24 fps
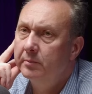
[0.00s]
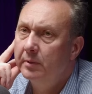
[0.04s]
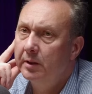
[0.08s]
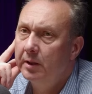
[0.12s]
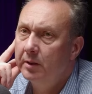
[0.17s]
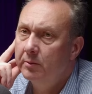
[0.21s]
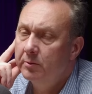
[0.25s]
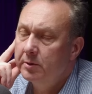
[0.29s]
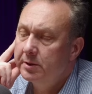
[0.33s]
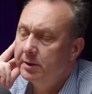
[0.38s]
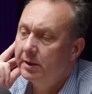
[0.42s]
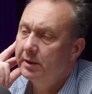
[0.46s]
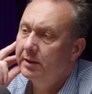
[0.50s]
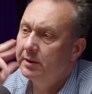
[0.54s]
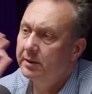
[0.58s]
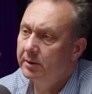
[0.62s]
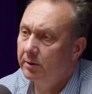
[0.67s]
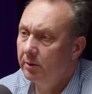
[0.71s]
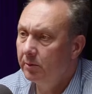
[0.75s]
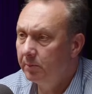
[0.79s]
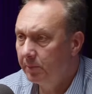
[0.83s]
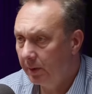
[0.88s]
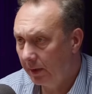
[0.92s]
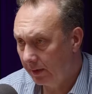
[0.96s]
would say it's
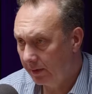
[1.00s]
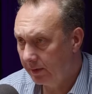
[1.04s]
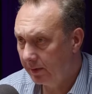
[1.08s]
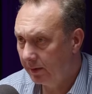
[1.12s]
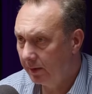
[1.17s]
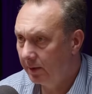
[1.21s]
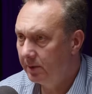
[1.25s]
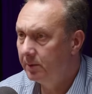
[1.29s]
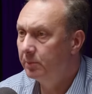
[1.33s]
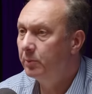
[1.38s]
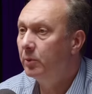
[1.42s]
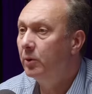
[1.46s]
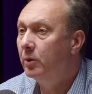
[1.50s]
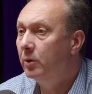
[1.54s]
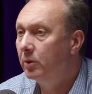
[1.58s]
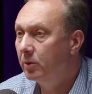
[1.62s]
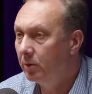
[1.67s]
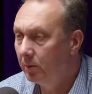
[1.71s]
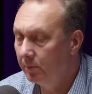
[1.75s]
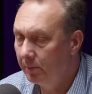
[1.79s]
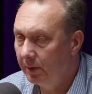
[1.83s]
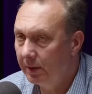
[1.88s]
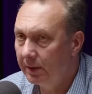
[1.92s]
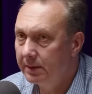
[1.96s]
complex. It's more
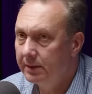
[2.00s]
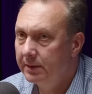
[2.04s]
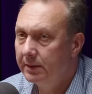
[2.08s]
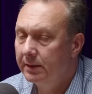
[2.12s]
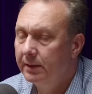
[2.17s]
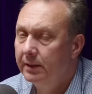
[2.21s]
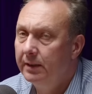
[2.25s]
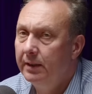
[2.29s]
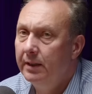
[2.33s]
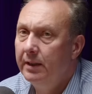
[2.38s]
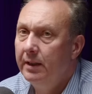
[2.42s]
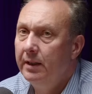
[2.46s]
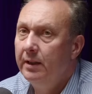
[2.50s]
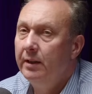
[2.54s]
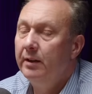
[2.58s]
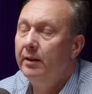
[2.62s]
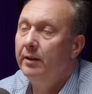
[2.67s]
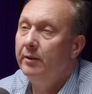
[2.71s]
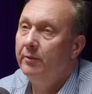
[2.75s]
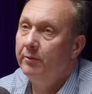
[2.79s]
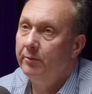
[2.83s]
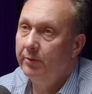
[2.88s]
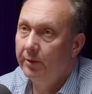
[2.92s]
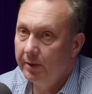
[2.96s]
complex.
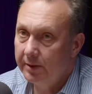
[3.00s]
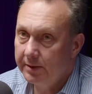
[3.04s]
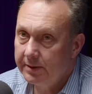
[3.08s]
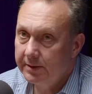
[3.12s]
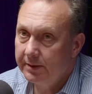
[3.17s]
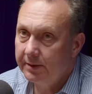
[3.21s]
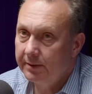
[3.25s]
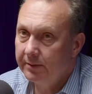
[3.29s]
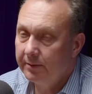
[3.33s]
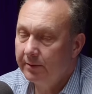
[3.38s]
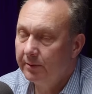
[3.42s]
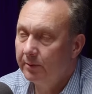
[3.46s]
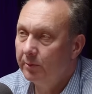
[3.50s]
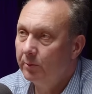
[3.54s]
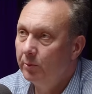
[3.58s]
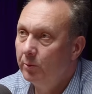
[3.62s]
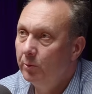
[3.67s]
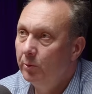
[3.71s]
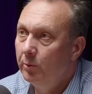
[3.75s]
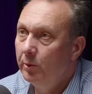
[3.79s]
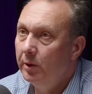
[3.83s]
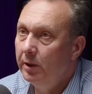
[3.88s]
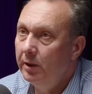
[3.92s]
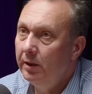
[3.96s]
First,
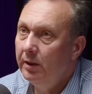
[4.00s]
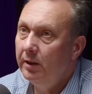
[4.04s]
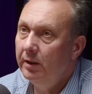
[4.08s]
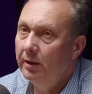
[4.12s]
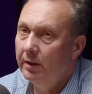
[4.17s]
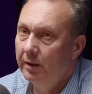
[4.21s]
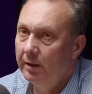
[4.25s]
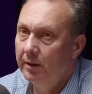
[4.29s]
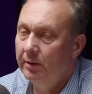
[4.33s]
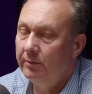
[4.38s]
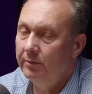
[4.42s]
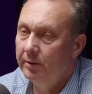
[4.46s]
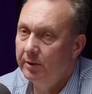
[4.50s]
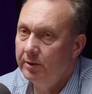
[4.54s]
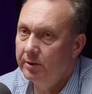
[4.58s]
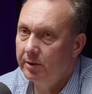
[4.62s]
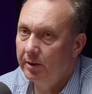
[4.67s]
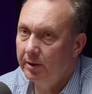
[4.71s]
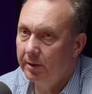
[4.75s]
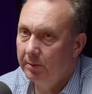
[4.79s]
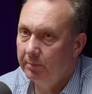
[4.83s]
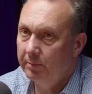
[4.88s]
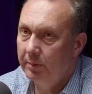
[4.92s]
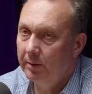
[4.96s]
we have in
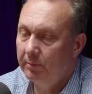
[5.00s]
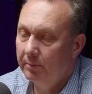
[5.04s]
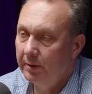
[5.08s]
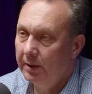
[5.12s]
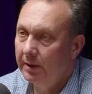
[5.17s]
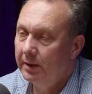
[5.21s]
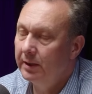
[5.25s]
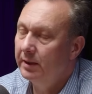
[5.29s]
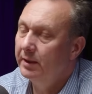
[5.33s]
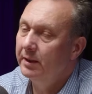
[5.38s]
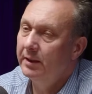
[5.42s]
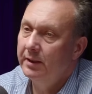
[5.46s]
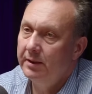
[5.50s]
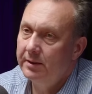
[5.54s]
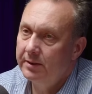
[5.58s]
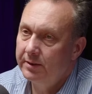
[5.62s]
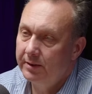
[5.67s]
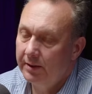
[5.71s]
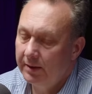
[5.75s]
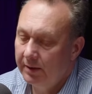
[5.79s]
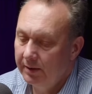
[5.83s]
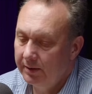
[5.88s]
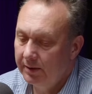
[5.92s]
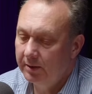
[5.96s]
Czech Republic, and
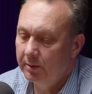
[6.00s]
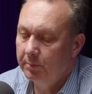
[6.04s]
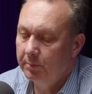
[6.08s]
the